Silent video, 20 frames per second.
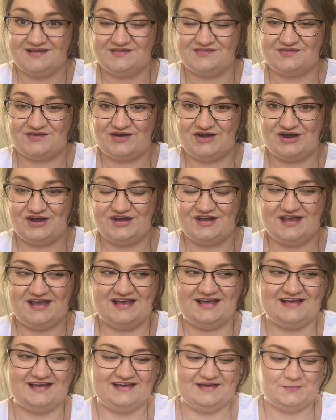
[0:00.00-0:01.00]
So
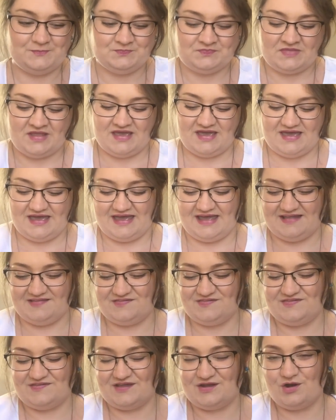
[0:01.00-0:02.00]

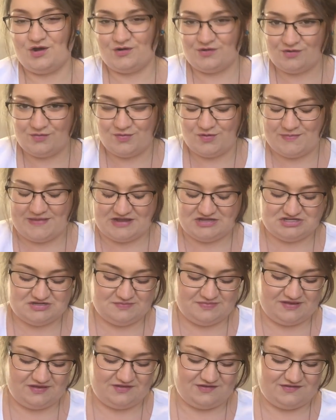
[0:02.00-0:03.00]
it's an honourable
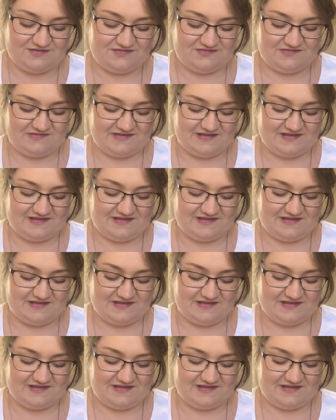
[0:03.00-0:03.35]
mention because